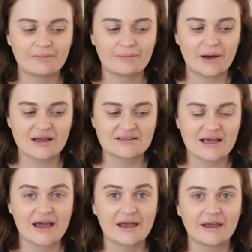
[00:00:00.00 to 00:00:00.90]
by
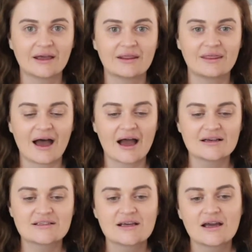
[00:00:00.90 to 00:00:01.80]
saying
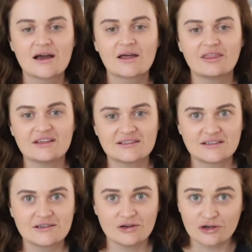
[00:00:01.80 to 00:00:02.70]
that this
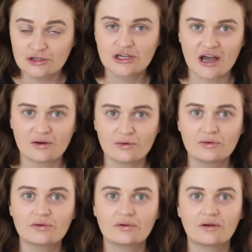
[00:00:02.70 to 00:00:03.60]
new
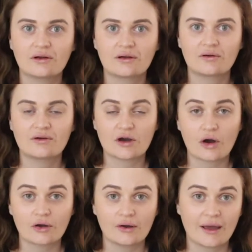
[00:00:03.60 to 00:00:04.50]
channel,
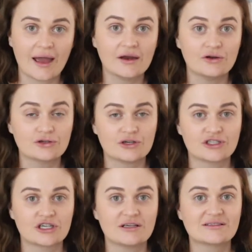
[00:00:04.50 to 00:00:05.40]
Coco K
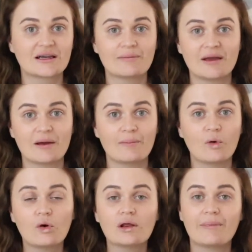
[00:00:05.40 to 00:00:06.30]
Nutrition, is going to be
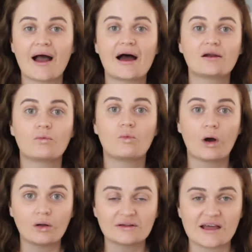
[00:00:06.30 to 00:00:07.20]
all about
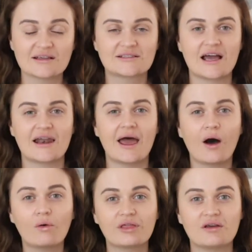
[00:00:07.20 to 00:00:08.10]
wellness and
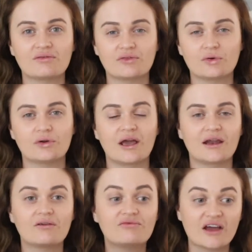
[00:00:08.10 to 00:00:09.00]
healthy food
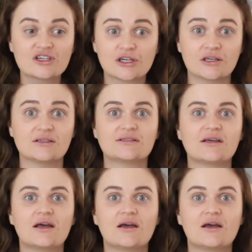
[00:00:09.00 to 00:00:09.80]
and adventures